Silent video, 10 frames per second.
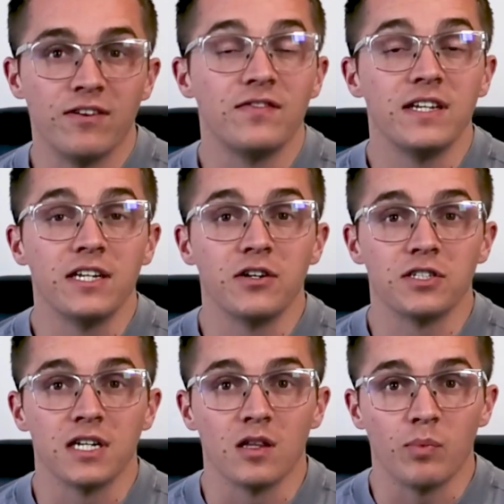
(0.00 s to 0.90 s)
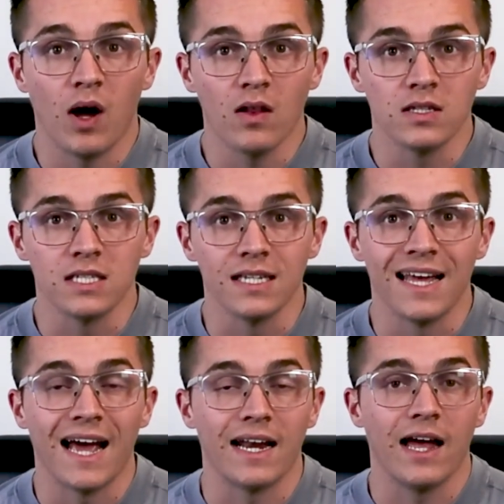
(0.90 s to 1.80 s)
15 years into the policy,
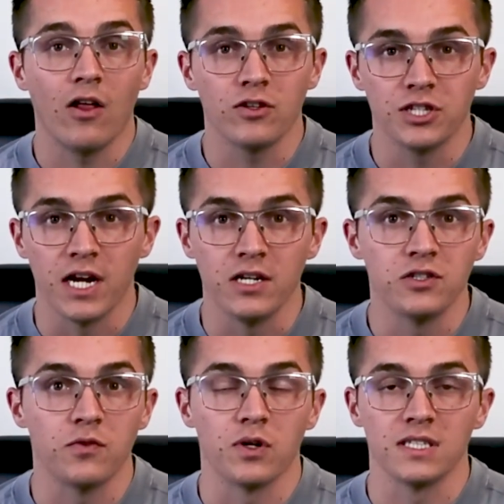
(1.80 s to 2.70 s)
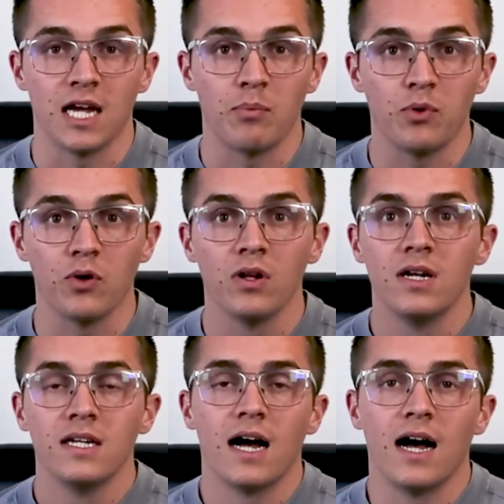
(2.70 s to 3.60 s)
they had a health change. For example,
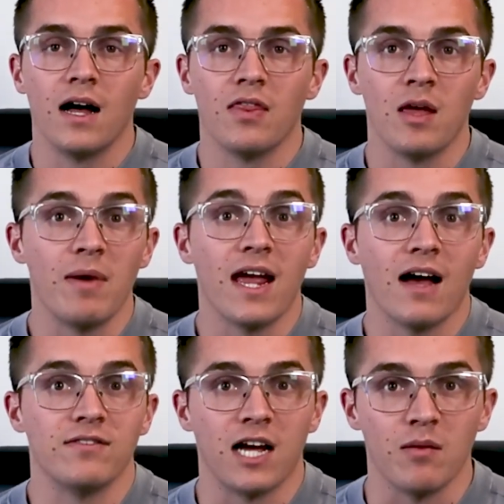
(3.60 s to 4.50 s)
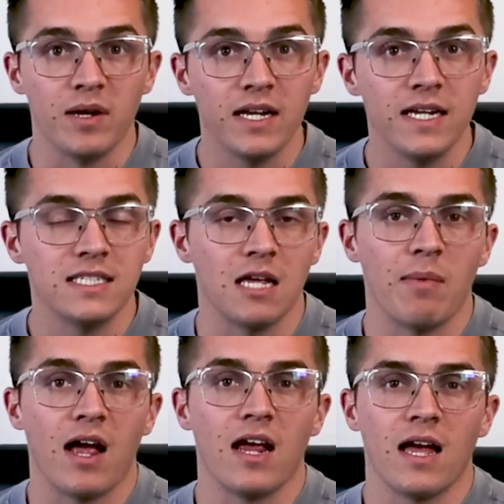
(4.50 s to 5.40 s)
they may have diabetes, they
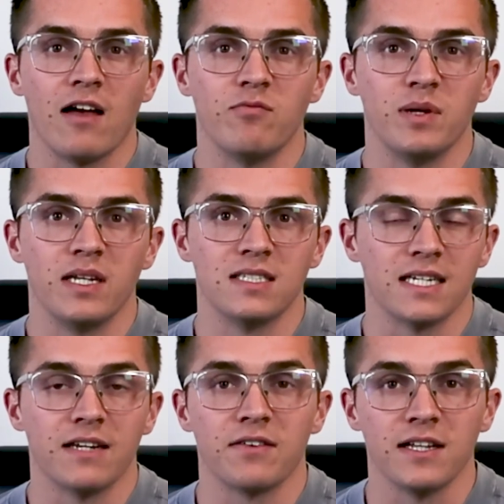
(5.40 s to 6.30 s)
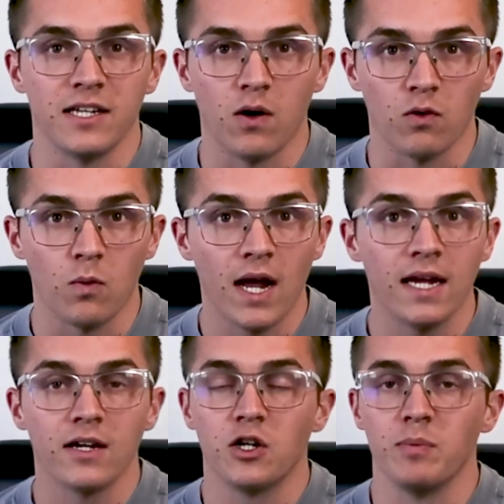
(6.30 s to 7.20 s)
might have been significantly
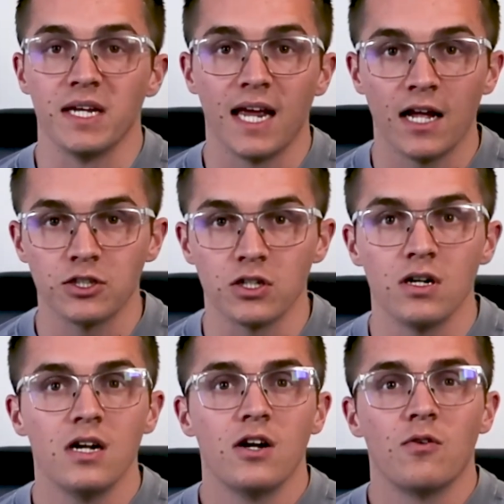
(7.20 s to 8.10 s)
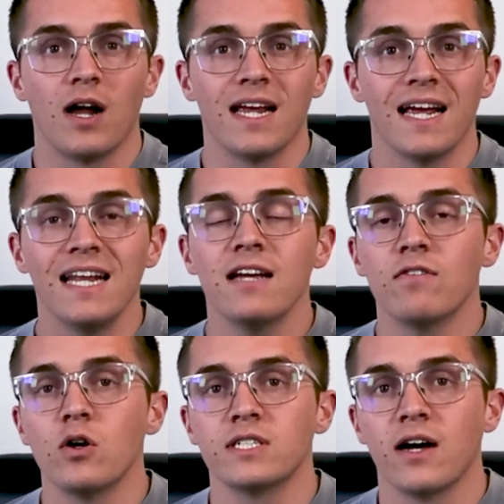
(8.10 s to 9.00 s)
overweight, it could be cancer, right? Any of
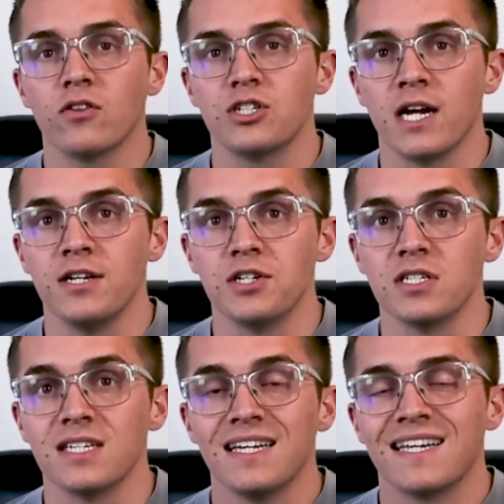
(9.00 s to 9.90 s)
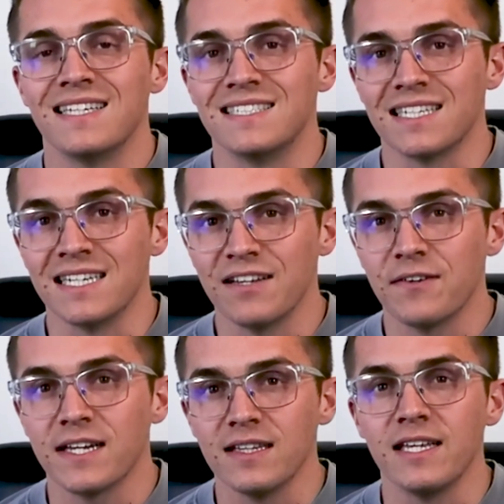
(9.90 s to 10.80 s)
those health changes can
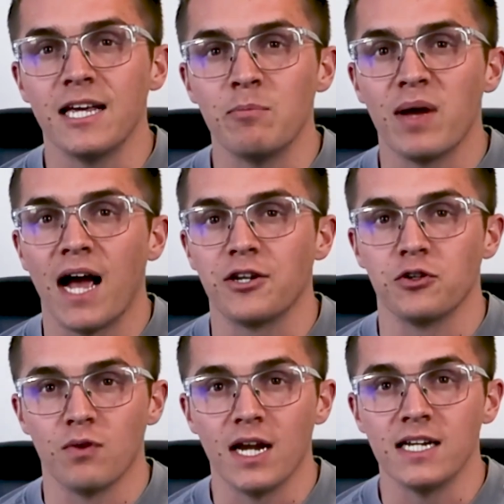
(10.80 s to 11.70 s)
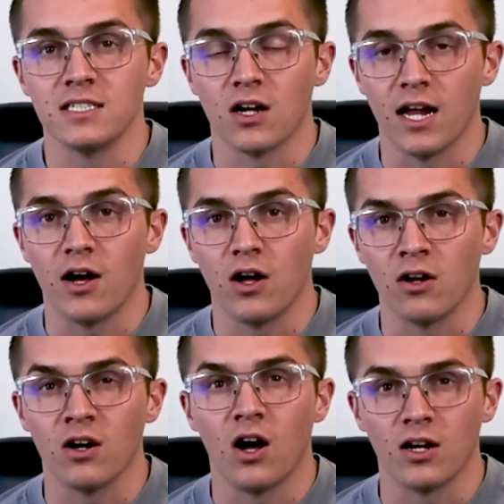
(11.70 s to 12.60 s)
significantly impact your ratings on
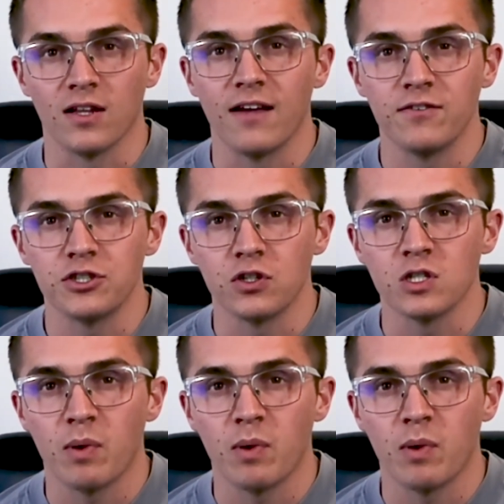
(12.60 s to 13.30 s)
a life insurance